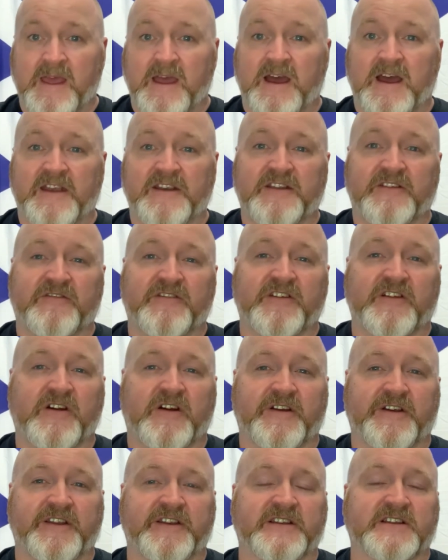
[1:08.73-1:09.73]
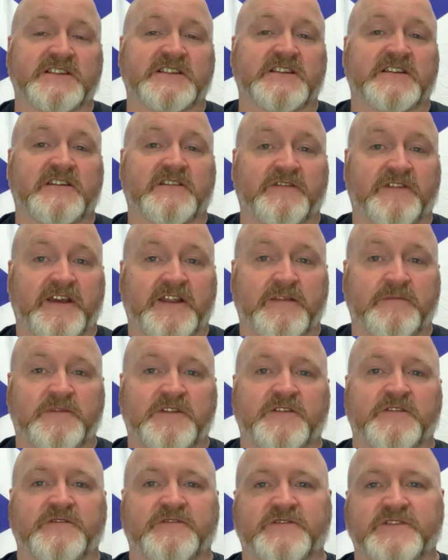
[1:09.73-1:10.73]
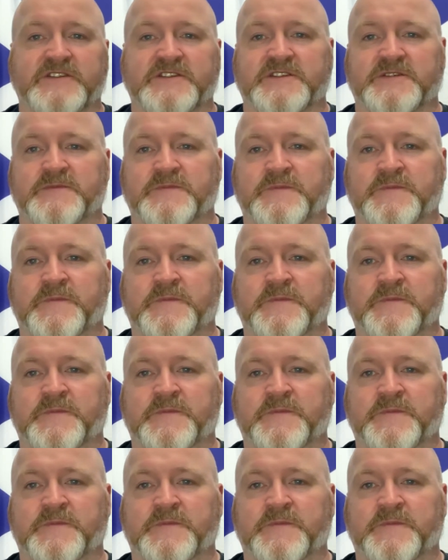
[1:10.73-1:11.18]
and are regarded as developed countries.